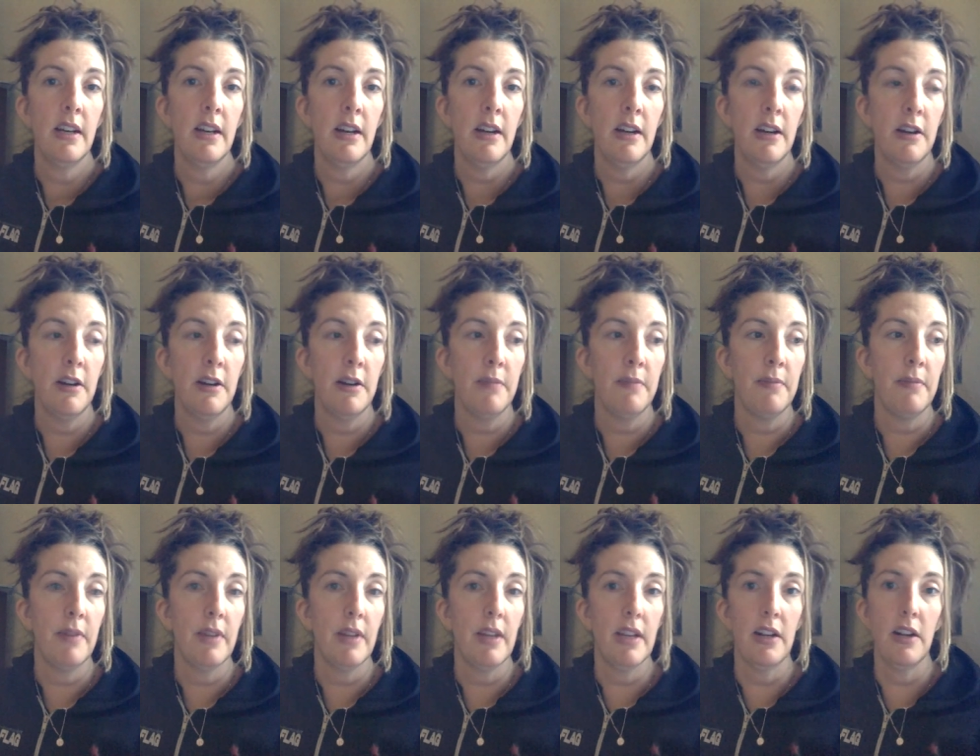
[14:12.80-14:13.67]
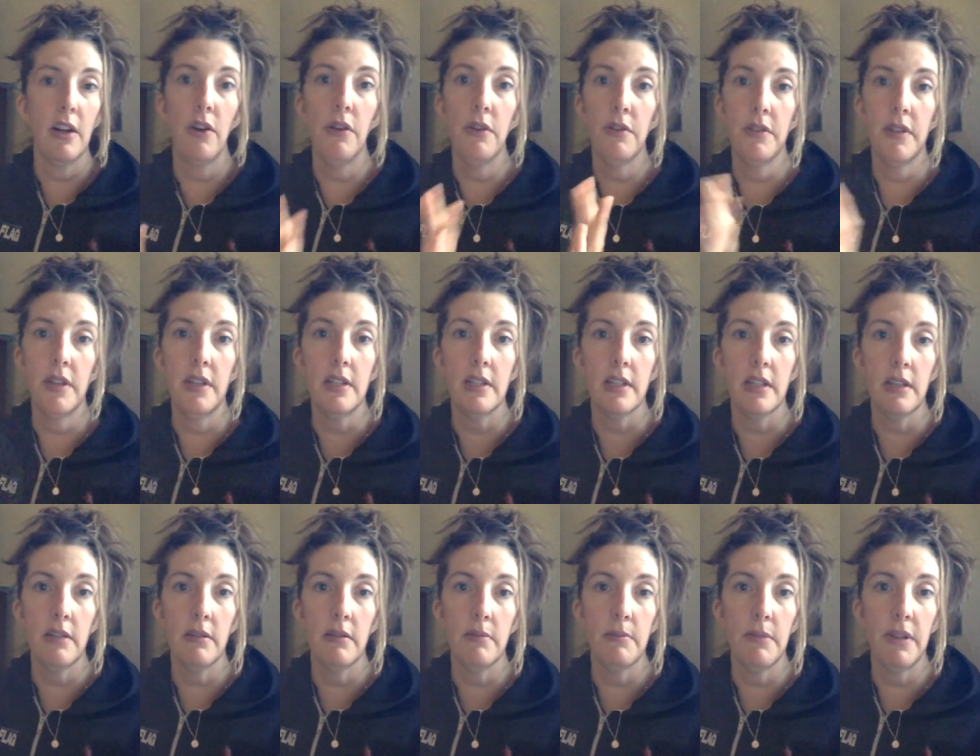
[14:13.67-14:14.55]
Again, all of these
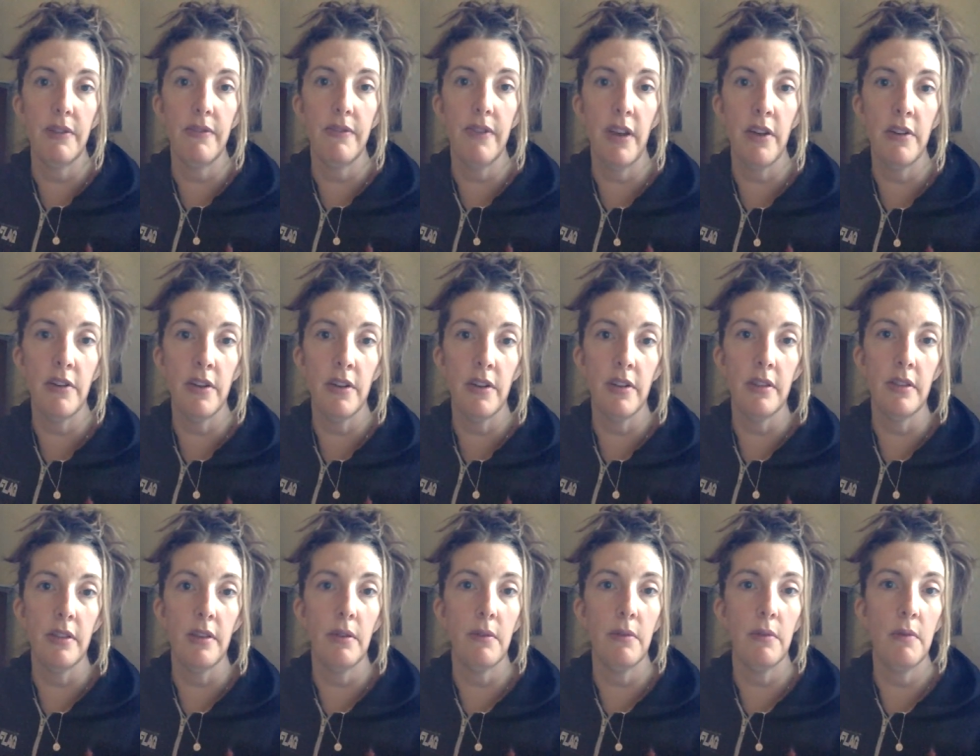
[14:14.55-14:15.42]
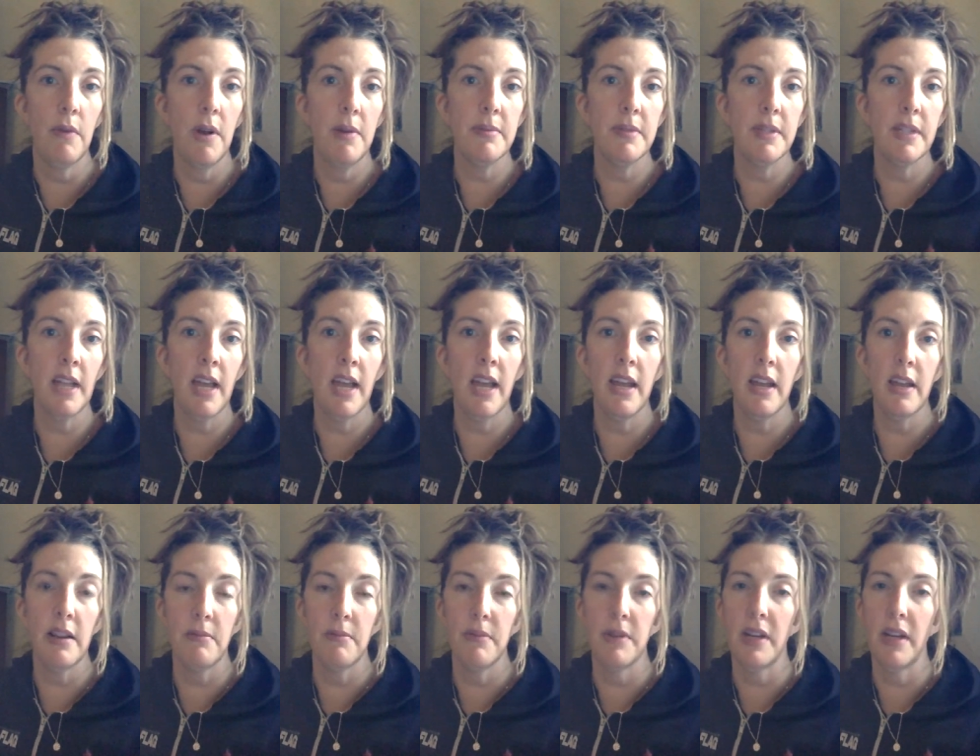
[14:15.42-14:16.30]
can be found on the website.
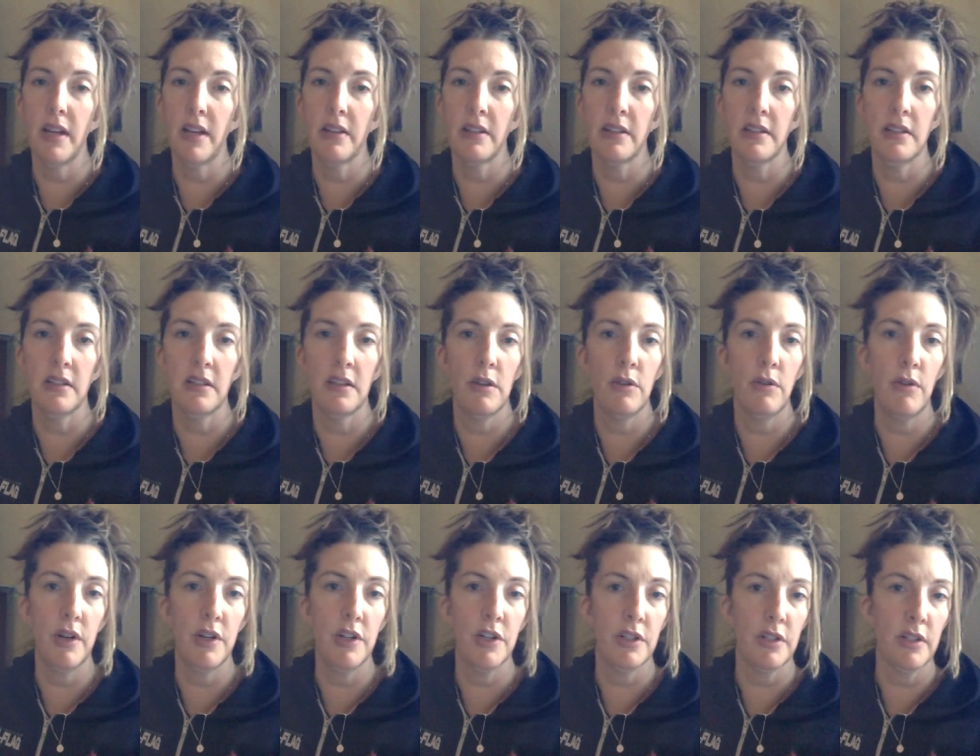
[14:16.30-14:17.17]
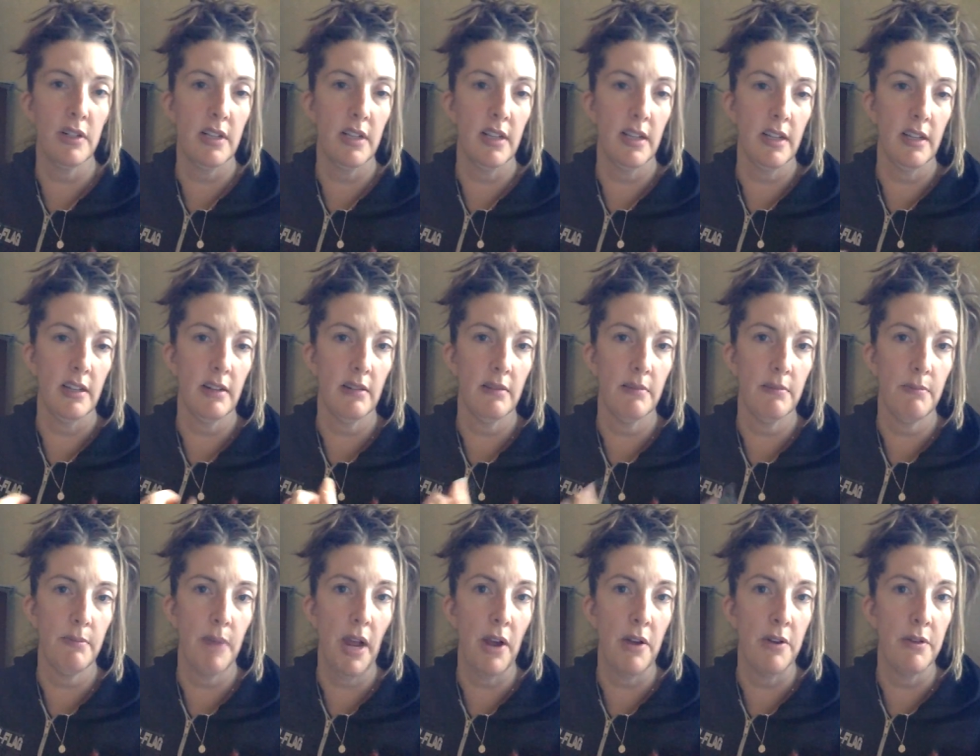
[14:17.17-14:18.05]
Anybody has any questions, I can
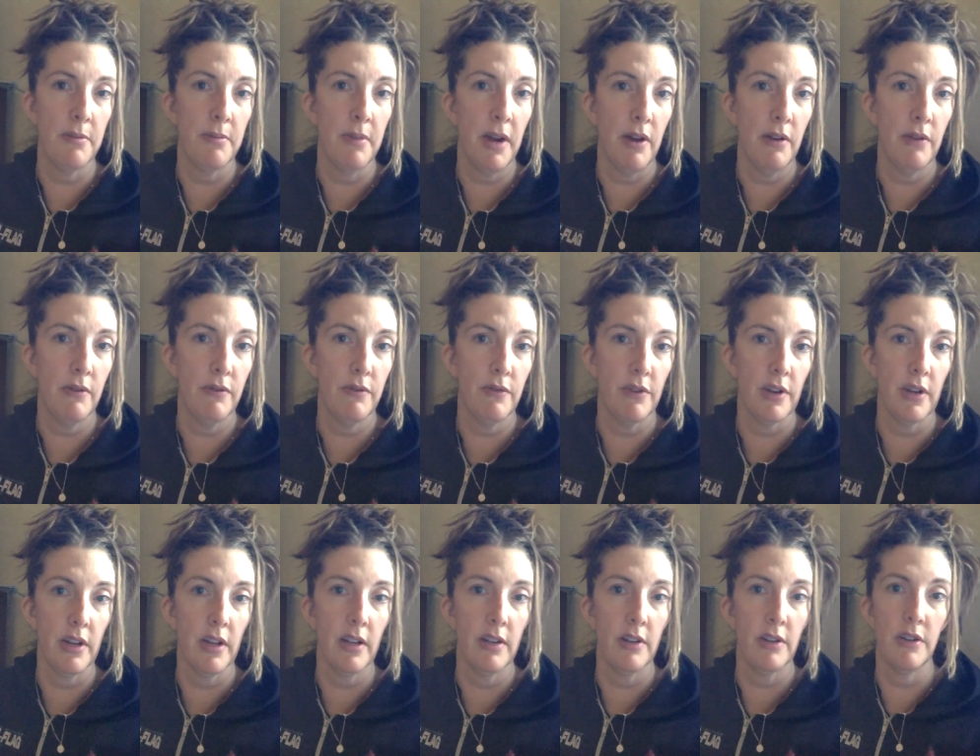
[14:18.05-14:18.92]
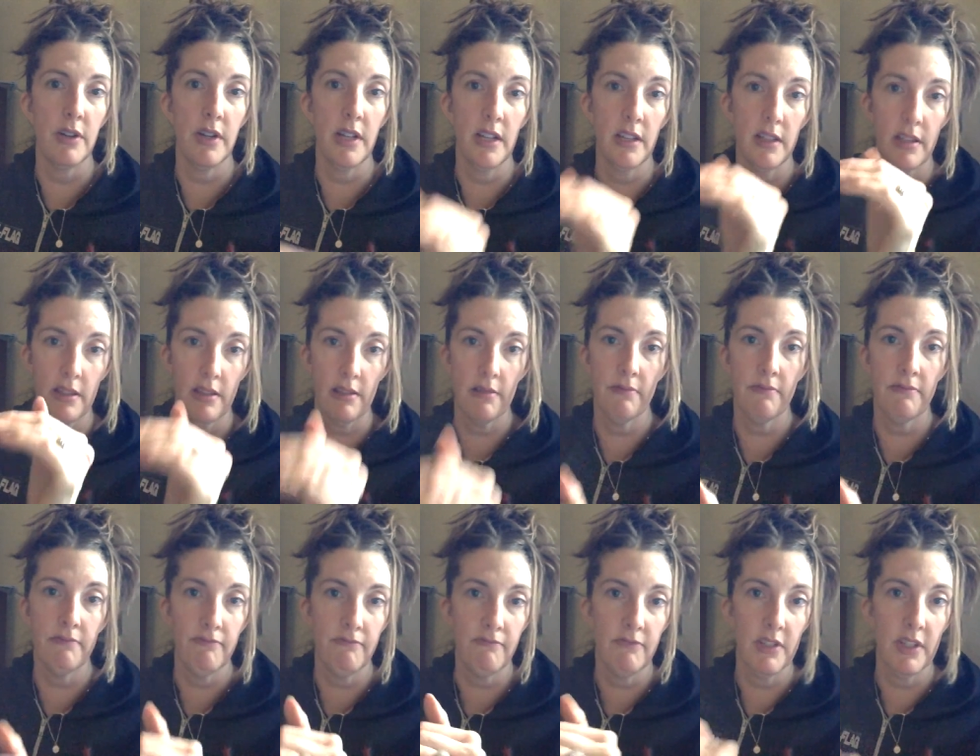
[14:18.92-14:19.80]
pound them out for you underneath
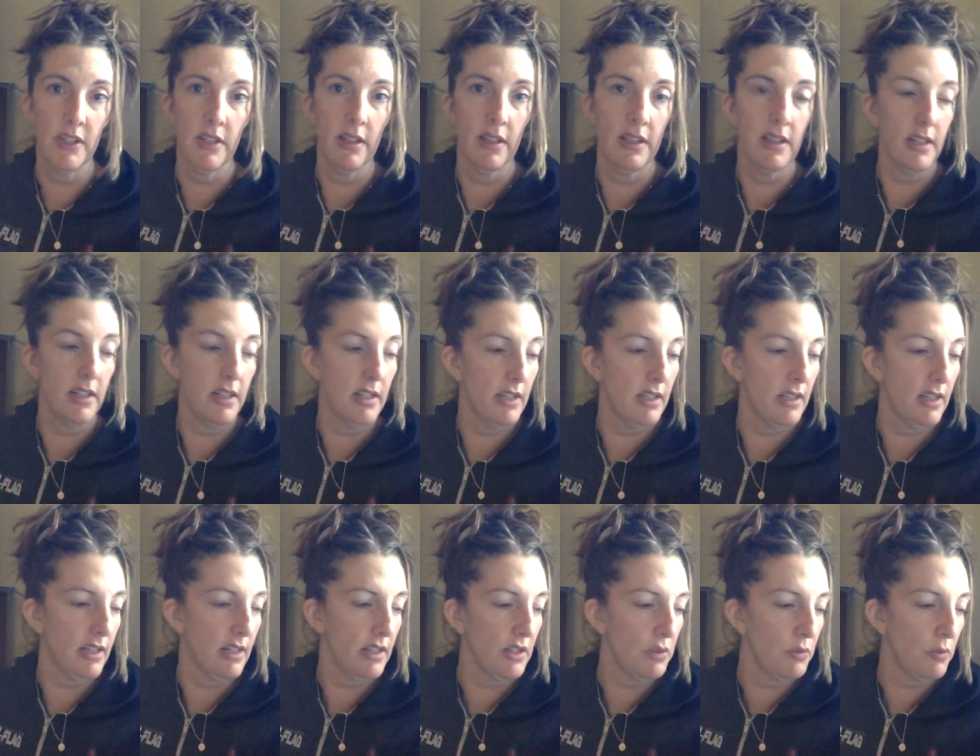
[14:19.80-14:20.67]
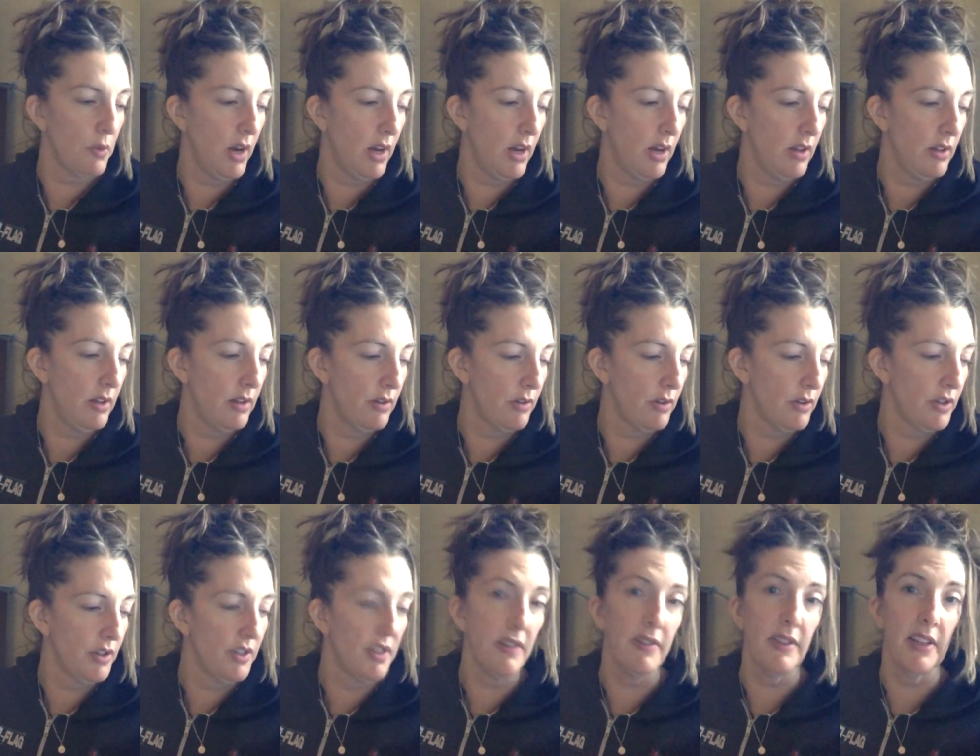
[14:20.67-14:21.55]
this as well, or
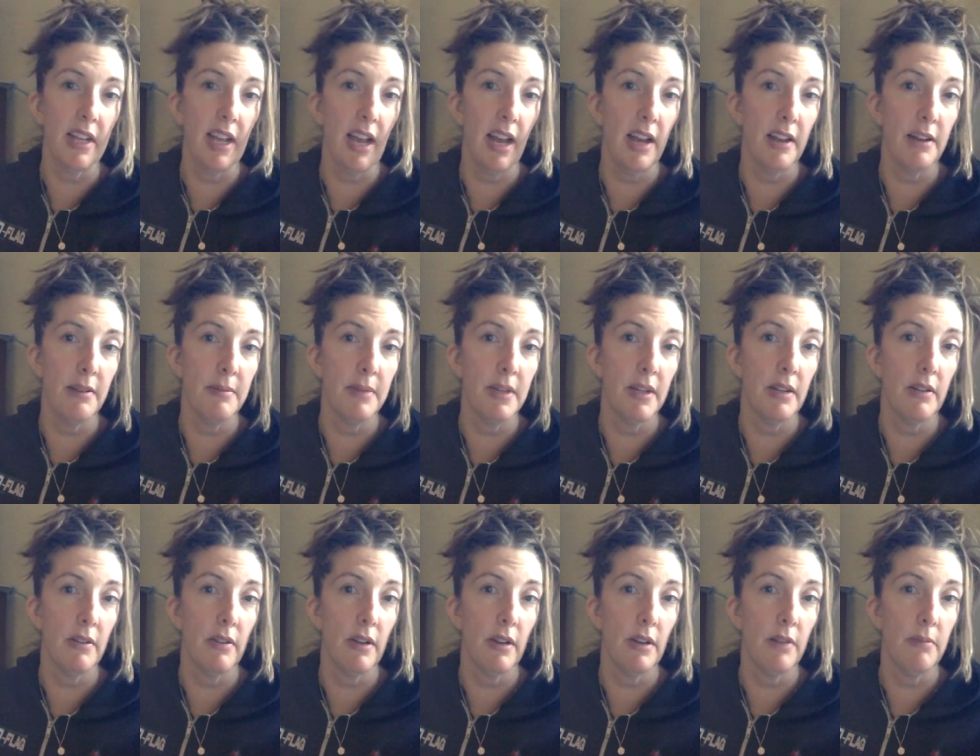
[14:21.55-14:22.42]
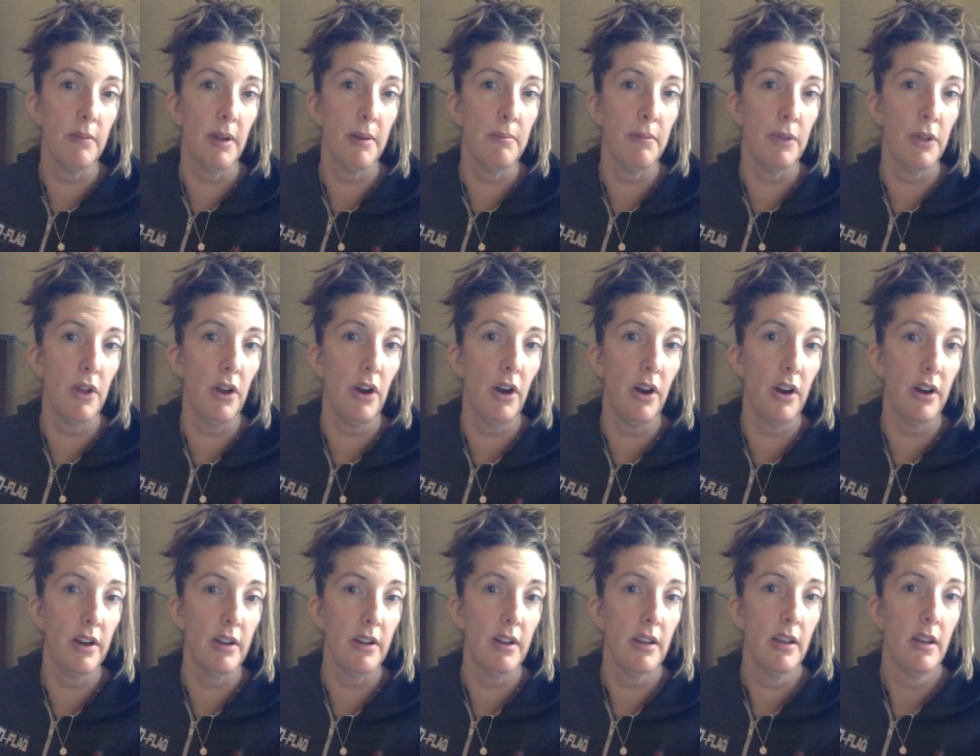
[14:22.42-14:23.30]
I'll definitely add them in on my
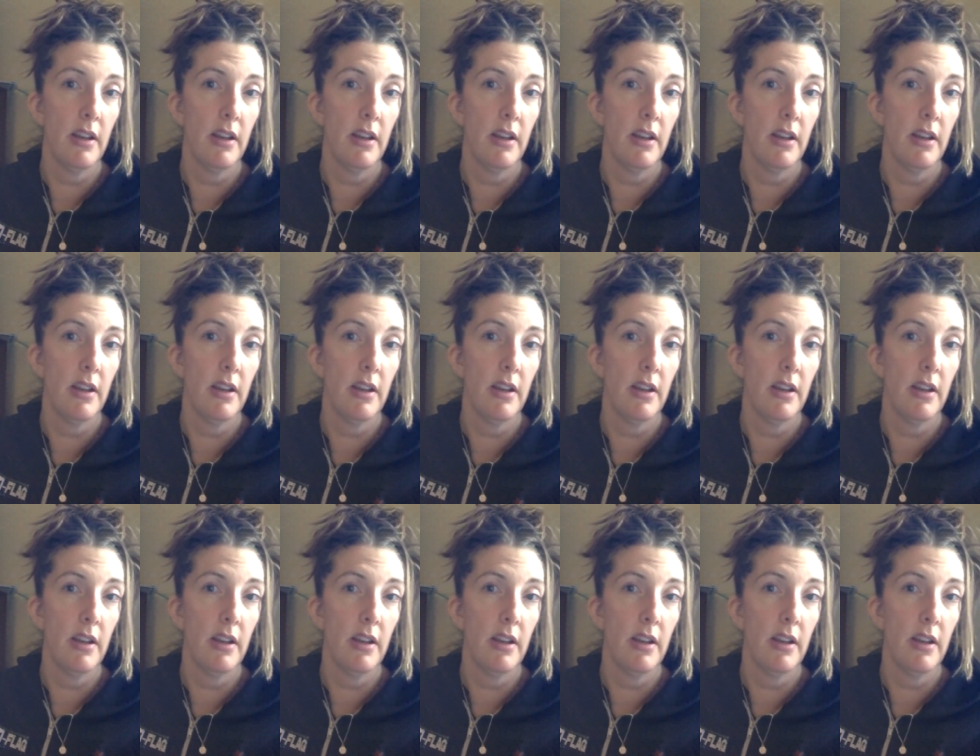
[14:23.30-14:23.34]
blog.